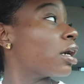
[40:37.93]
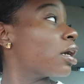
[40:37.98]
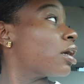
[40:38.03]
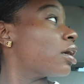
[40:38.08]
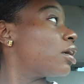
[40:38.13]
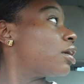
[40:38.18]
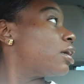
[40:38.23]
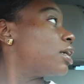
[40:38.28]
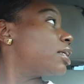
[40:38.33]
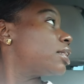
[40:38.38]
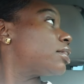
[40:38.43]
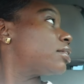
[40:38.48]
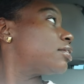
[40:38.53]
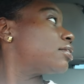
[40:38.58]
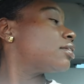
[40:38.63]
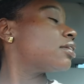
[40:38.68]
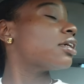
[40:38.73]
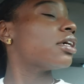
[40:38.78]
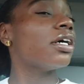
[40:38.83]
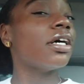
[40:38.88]
cut
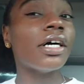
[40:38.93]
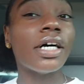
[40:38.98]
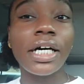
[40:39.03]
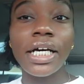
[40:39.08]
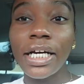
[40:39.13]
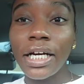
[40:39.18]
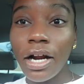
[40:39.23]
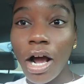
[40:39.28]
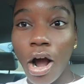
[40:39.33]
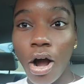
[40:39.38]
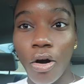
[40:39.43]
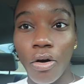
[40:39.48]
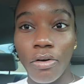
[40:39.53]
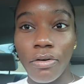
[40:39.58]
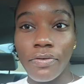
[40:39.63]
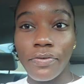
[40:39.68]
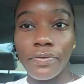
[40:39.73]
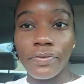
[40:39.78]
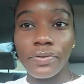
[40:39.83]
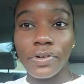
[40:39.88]
the, cut it
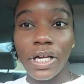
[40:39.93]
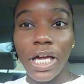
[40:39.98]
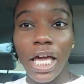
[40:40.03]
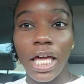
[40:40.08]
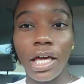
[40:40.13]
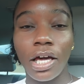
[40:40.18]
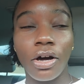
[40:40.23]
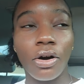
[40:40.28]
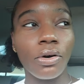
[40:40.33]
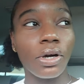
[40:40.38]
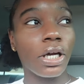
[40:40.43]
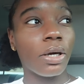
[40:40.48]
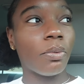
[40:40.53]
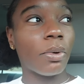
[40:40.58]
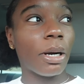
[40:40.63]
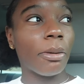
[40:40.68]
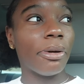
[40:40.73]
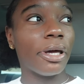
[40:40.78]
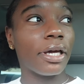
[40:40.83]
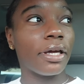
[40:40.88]
off, and go get
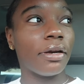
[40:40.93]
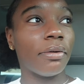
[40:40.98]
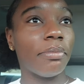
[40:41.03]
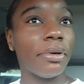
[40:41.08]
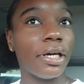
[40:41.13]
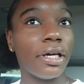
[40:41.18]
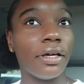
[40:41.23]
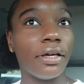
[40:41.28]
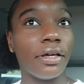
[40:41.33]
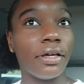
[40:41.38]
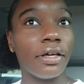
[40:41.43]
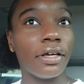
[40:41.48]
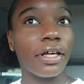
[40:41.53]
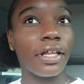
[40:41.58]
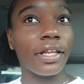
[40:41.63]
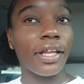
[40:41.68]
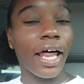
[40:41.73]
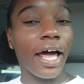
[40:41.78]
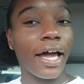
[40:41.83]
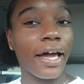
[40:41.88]
right back in the bed.
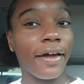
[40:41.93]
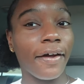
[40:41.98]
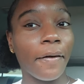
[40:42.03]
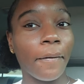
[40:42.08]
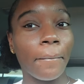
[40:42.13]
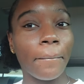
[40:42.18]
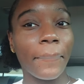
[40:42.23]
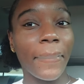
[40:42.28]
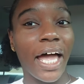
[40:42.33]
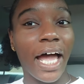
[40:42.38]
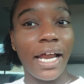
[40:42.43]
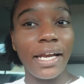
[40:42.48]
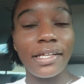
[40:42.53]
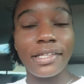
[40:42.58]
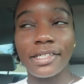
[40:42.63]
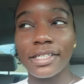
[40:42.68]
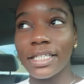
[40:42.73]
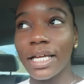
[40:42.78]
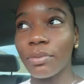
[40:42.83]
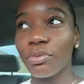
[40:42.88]
Like, I need
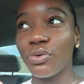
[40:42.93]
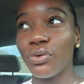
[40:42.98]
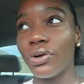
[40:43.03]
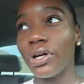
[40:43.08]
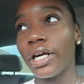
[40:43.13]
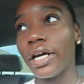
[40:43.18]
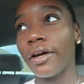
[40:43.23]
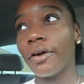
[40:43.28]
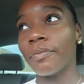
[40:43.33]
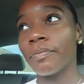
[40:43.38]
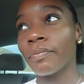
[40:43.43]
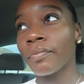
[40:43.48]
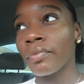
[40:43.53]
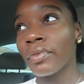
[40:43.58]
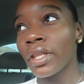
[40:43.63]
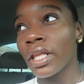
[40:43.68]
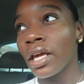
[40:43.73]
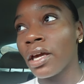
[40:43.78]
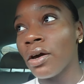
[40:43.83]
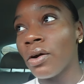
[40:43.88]
to stop doing that.
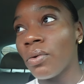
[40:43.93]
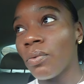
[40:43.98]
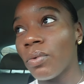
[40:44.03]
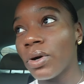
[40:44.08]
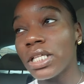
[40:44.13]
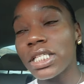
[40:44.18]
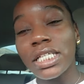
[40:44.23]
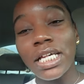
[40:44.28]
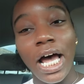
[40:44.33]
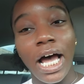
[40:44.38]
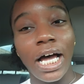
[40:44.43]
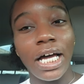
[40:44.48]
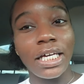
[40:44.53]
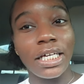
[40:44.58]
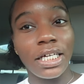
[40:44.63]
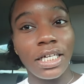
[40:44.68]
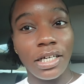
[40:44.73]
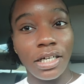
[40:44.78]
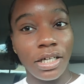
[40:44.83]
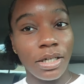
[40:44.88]
Once I
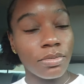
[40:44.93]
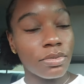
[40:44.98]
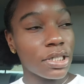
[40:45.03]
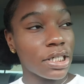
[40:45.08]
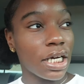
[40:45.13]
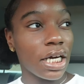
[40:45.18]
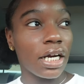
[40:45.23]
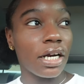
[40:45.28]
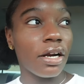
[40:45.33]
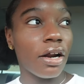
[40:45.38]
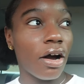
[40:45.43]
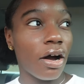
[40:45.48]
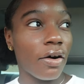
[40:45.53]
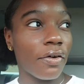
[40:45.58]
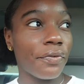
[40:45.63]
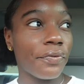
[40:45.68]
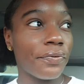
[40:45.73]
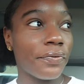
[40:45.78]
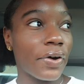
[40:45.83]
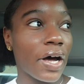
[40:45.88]
get up to cut it
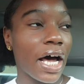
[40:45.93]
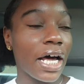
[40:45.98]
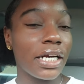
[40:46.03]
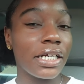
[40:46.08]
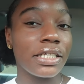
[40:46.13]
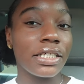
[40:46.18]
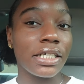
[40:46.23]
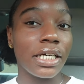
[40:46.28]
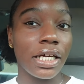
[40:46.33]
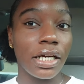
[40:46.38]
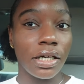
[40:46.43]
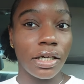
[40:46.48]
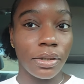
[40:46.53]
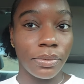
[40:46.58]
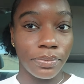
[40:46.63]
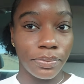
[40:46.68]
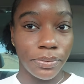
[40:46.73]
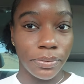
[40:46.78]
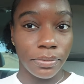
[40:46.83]
off, I need to get up